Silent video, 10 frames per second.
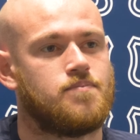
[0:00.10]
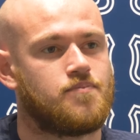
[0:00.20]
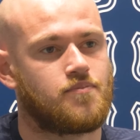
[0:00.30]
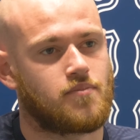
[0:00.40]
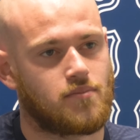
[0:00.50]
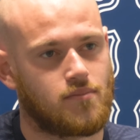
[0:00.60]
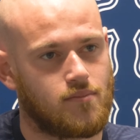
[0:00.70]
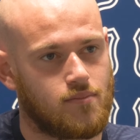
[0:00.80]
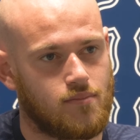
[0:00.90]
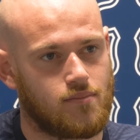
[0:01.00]
Zak,
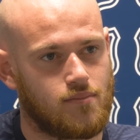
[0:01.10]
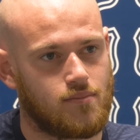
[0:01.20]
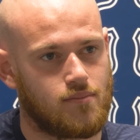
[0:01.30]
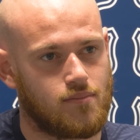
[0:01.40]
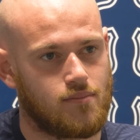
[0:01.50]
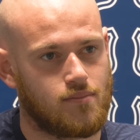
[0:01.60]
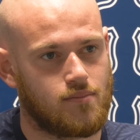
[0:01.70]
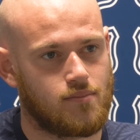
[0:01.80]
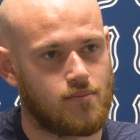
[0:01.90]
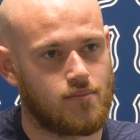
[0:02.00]
how you
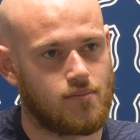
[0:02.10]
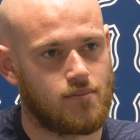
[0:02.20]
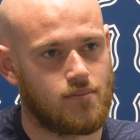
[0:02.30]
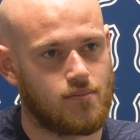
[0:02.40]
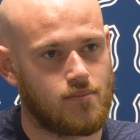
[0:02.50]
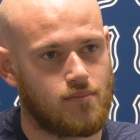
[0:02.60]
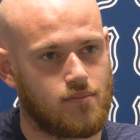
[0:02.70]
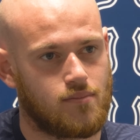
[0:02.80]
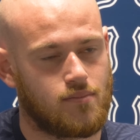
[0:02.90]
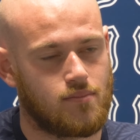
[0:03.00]
doing? How have you
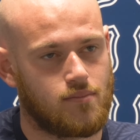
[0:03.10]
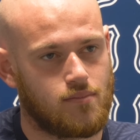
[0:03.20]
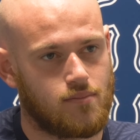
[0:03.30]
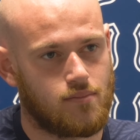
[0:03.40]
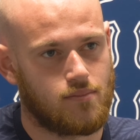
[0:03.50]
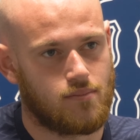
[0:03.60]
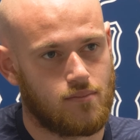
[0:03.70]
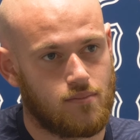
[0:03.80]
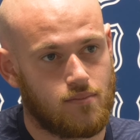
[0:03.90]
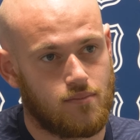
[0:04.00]
found being back at
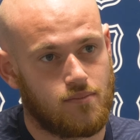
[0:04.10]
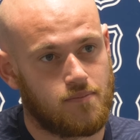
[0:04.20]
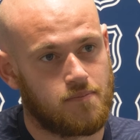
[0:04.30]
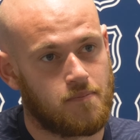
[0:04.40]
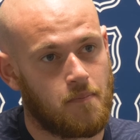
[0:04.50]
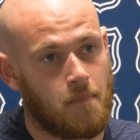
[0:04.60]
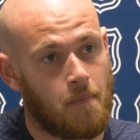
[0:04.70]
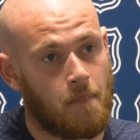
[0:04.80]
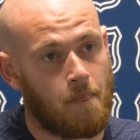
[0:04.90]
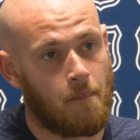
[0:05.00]
the club since the
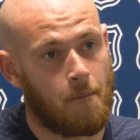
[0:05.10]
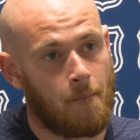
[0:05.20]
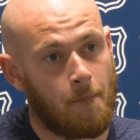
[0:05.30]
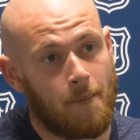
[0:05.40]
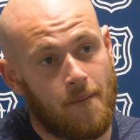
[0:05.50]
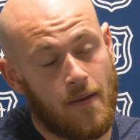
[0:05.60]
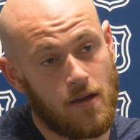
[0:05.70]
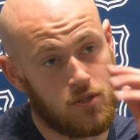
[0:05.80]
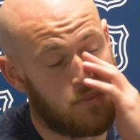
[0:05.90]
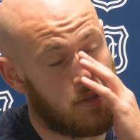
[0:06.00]
summer? Yeah,
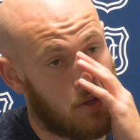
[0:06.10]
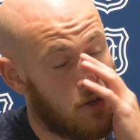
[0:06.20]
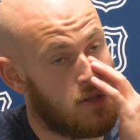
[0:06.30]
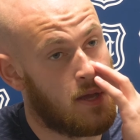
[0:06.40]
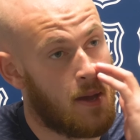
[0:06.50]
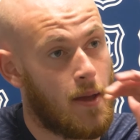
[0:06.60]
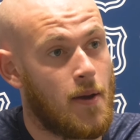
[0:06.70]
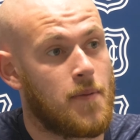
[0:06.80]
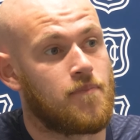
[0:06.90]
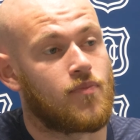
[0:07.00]
it's been good.
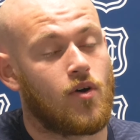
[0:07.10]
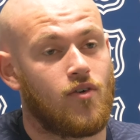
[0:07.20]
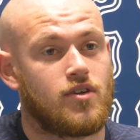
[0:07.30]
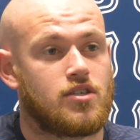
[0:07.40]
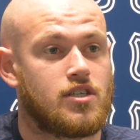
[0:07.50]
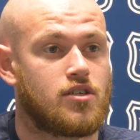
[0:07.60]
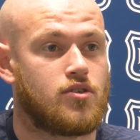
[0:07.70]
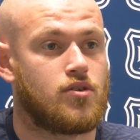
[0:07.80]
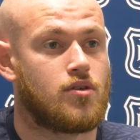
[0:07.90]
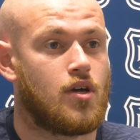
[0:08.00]
Um, obviously, it's a
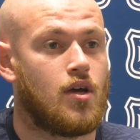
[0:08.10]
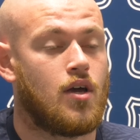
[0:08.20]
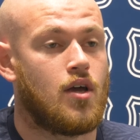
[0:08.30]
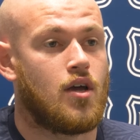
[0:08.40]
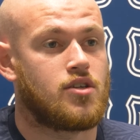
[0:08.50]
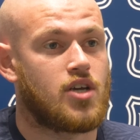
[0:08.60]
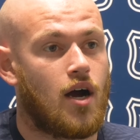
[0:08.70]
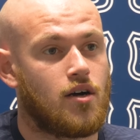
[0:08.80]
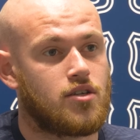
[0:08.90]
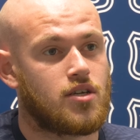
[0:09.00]
new
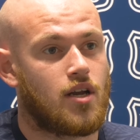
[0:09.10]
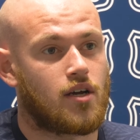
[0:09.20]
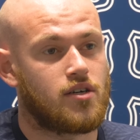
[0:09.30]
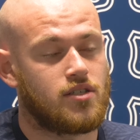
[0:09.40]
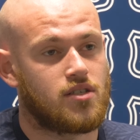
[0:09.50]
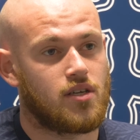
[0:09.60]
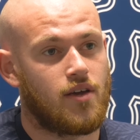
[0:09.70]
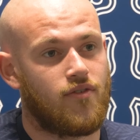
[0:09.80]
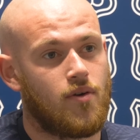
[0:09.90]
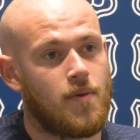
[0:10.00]
challenge and a clean
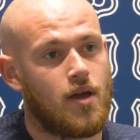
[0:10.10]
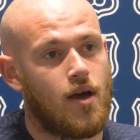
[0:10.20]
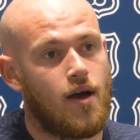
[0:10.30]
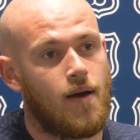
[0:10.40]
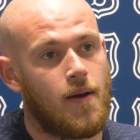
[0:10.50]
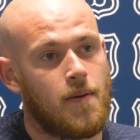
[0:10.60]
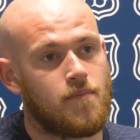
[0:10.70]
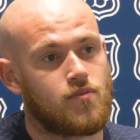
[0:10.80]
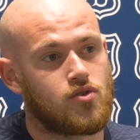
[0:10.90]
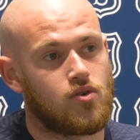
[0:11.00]
slate for me.
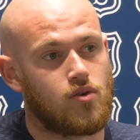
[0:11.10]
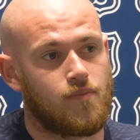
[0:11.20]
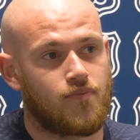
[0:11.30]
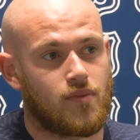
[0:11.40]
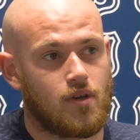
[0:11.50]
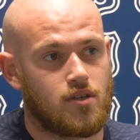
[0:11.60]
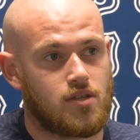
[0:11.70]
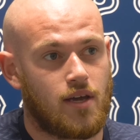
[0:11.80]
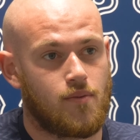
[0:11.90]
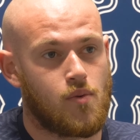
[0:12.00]
Um, so it's
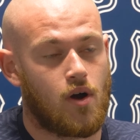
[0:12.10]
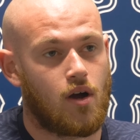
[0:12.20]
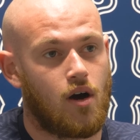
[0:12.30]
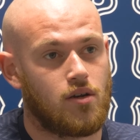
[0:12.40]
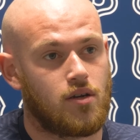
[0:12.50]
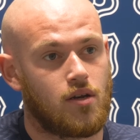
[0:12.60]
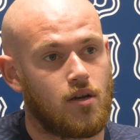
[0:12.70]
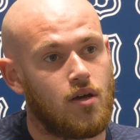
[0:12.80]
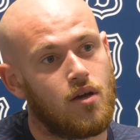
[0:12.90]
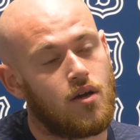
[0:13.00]
time to work hard and
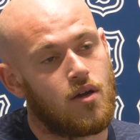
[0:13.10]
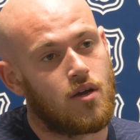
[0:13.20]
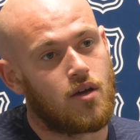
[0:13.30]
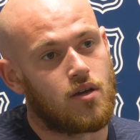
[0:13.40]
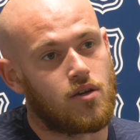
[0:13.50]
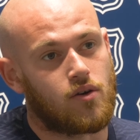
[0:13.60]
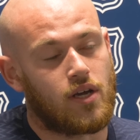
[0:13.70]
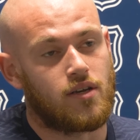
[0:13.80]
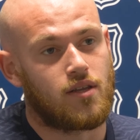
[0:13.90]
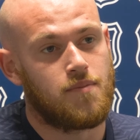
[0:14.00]
you know
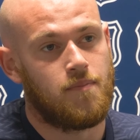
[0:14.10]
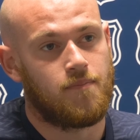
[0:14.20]
get in the team.